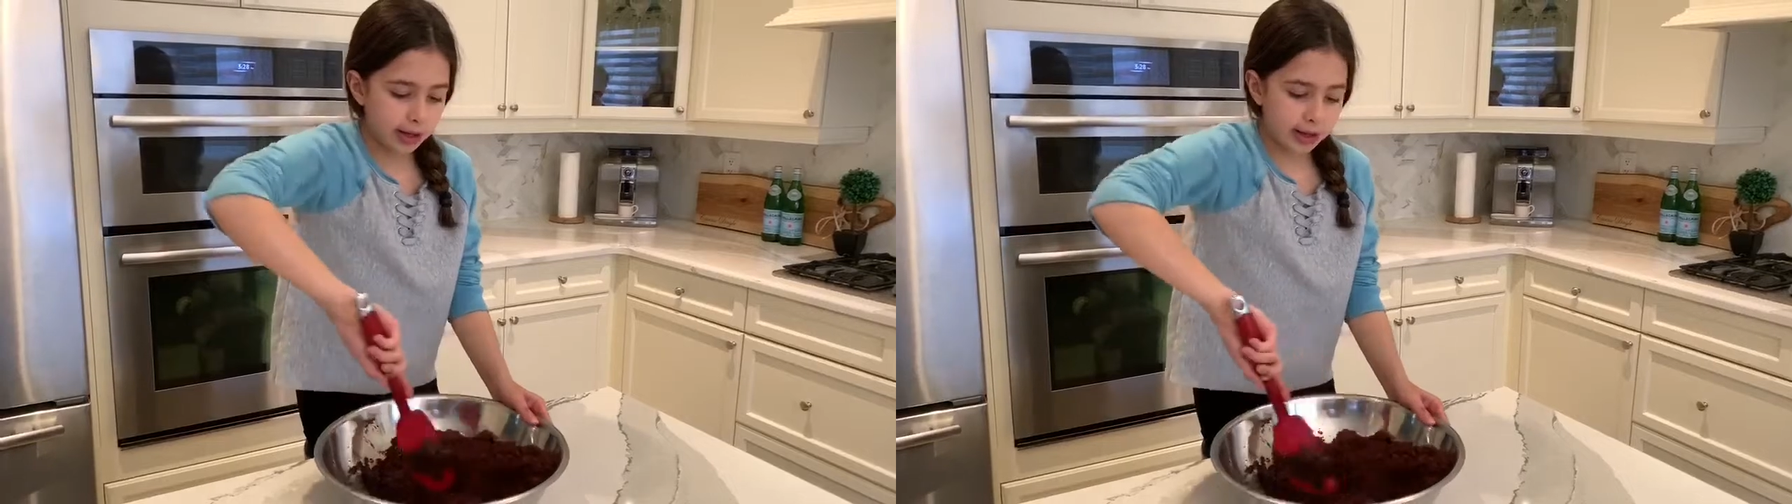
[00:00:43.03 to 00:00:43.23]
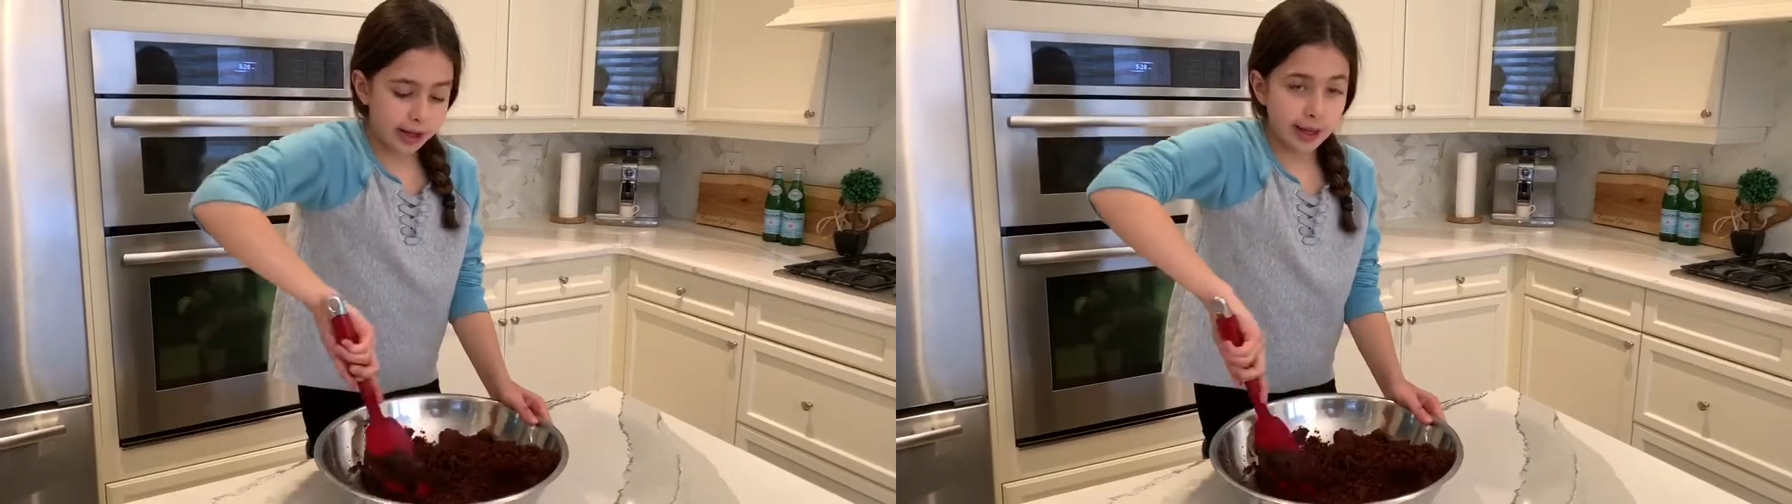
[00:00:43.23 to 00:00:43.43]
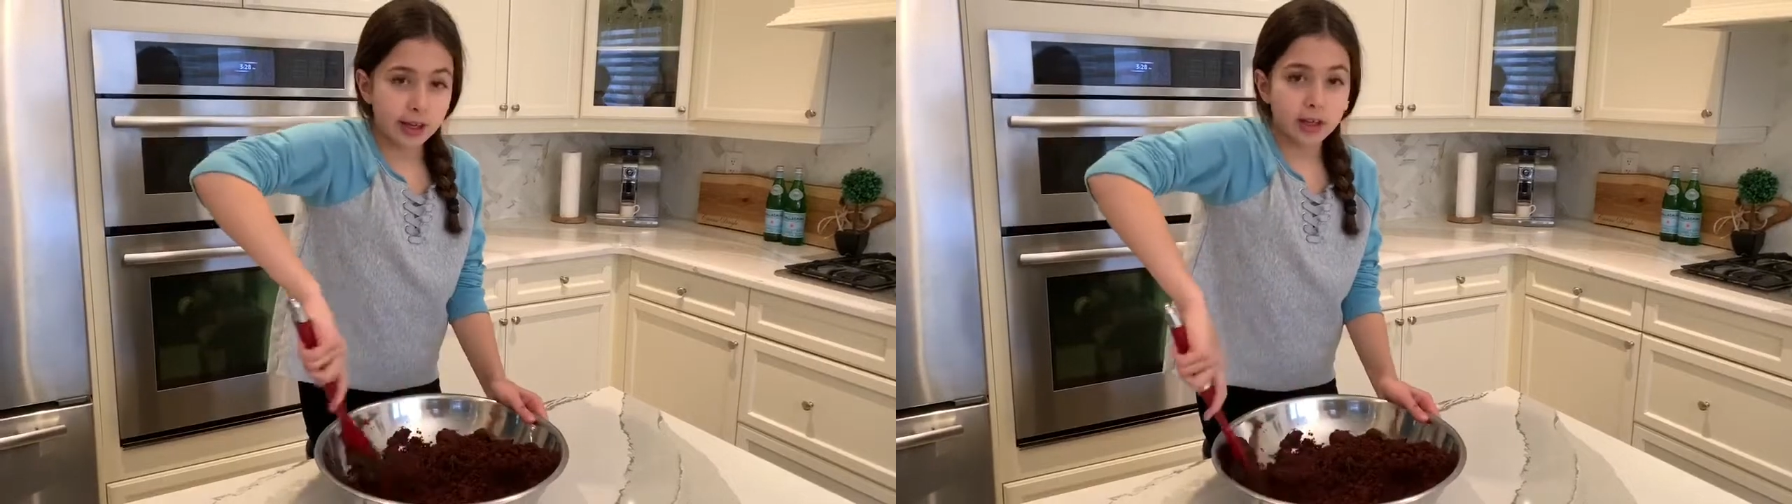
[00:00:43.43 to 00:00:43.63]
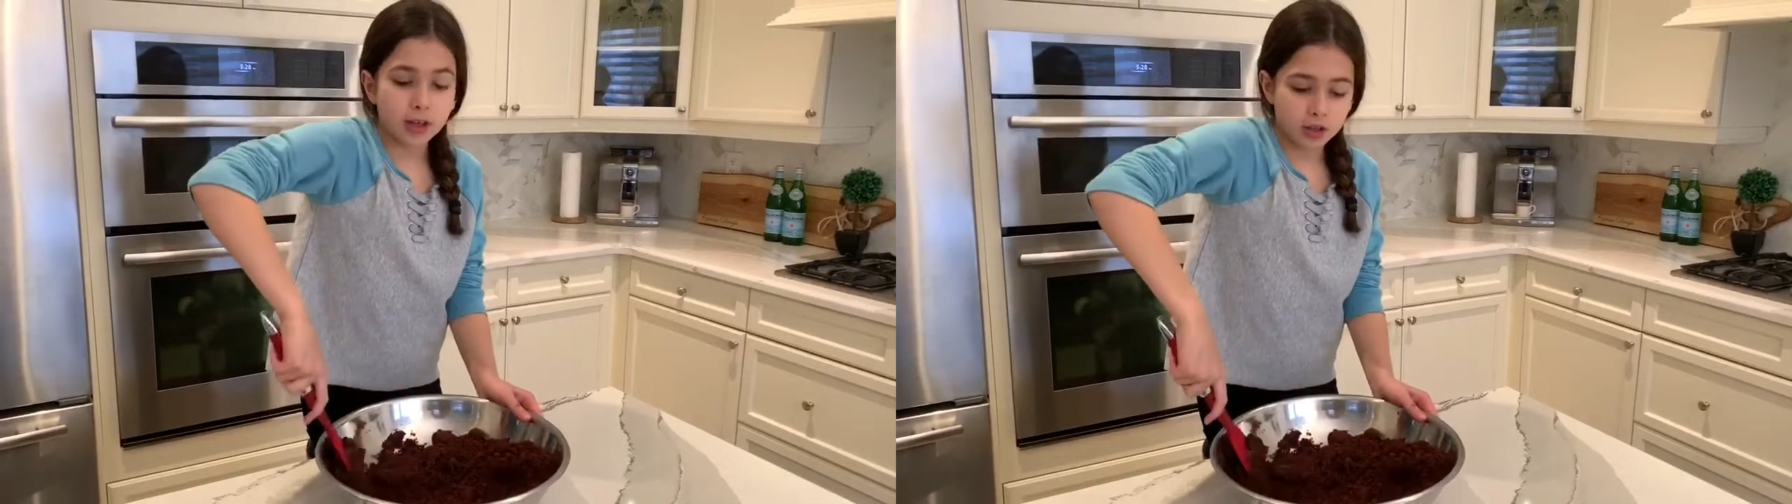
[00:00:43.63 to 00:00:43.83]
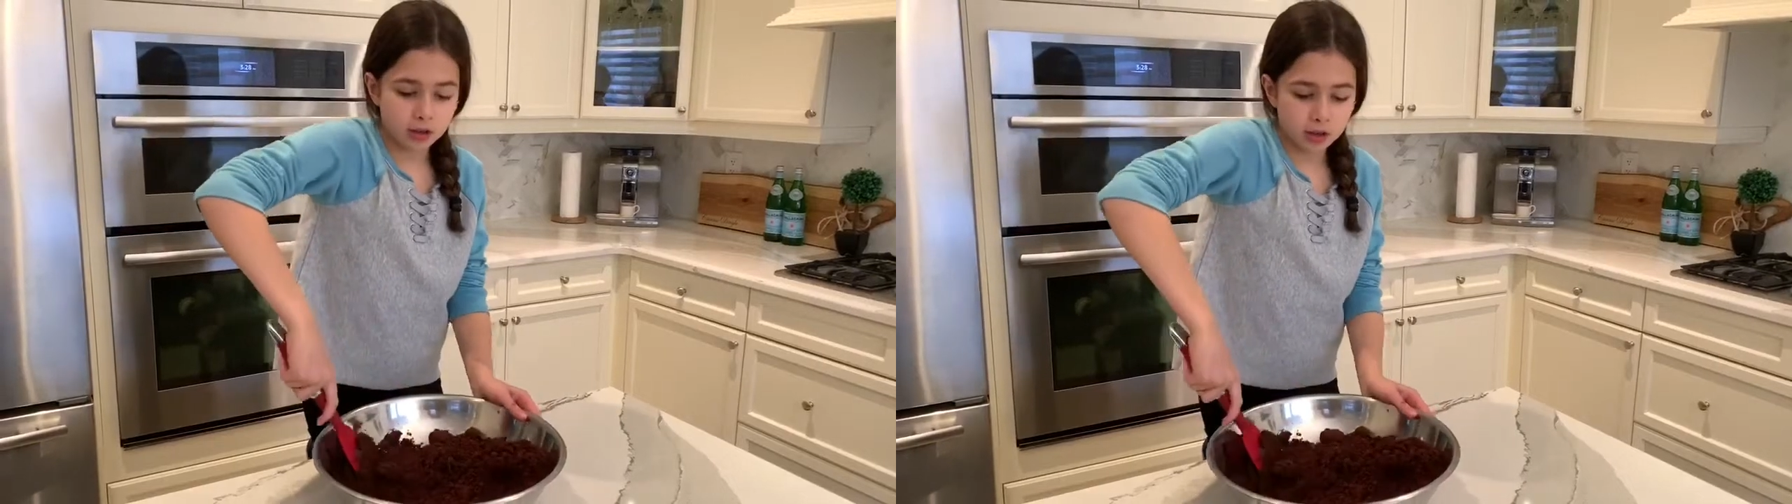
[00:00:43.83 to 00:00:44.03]
cake
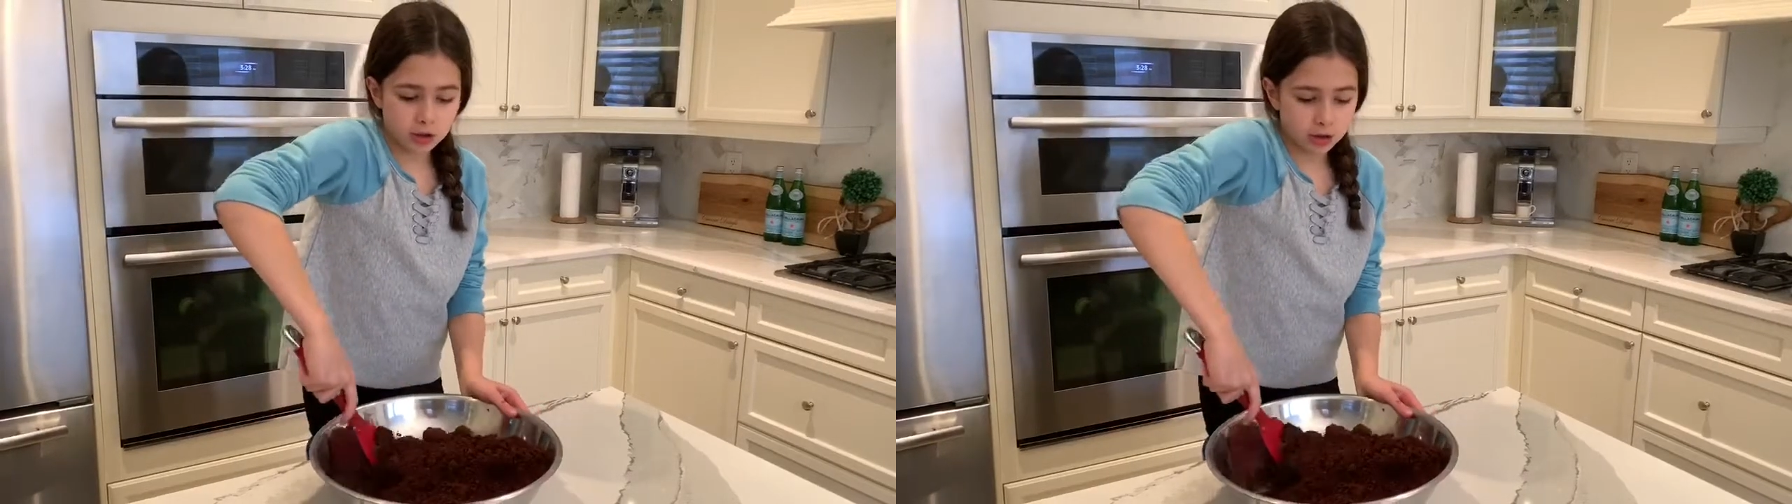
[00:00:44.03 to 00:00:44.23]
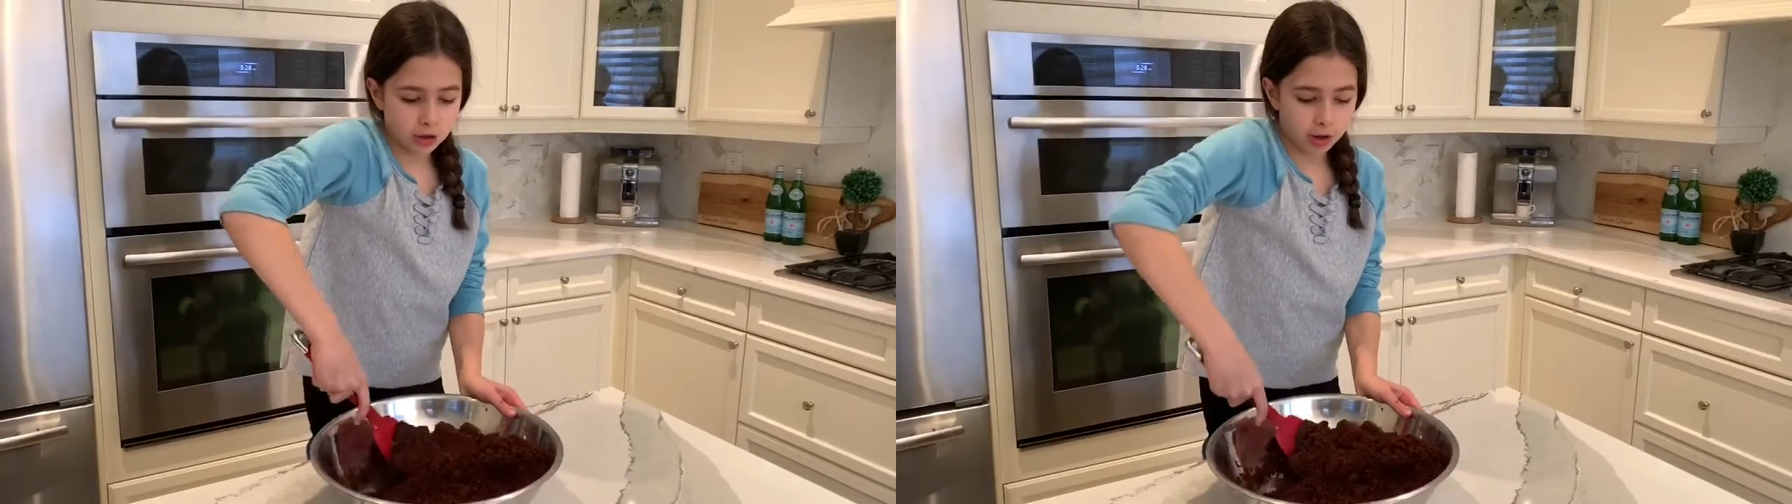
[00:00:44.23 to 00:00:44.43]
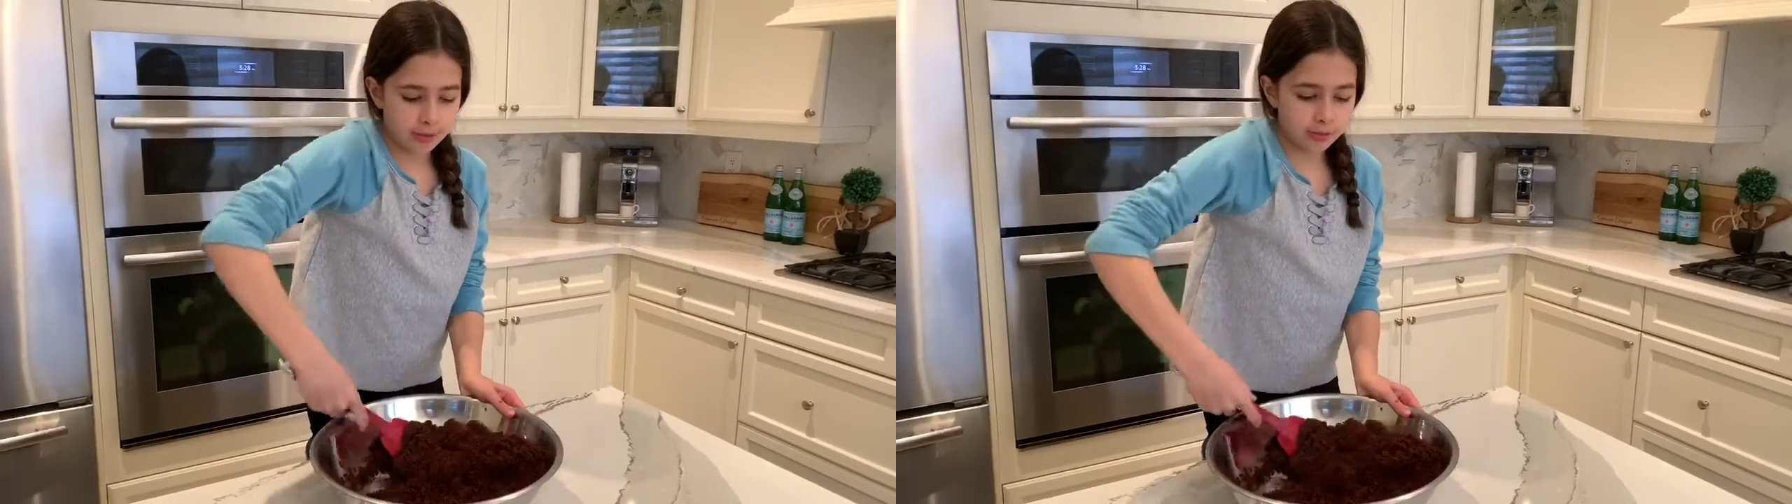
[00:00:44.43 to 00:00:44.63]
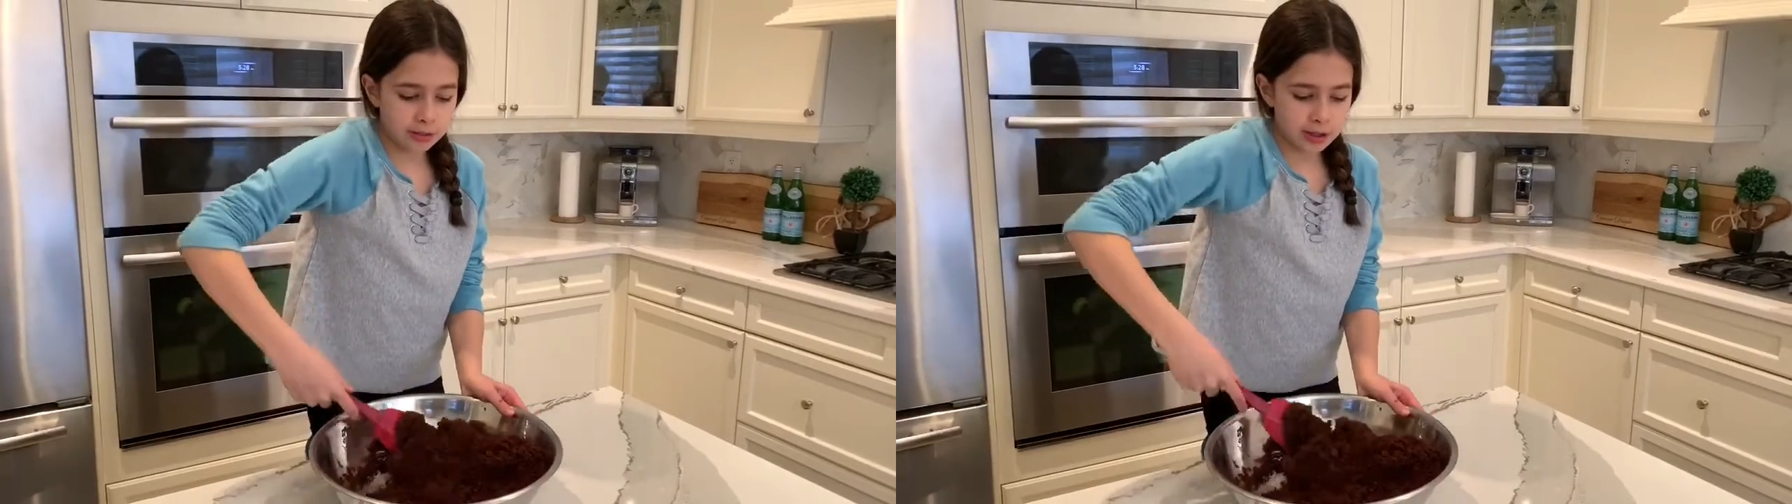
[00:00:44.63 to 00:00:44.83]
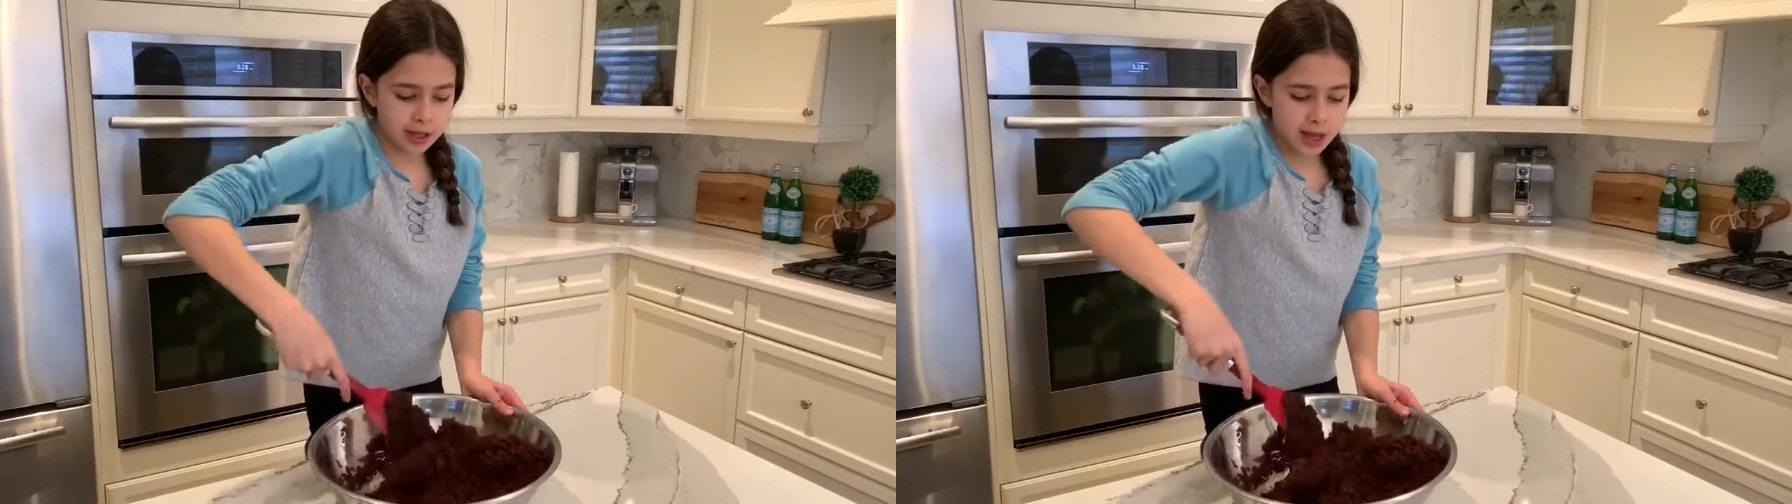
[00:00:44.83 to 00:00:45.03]
crumbs.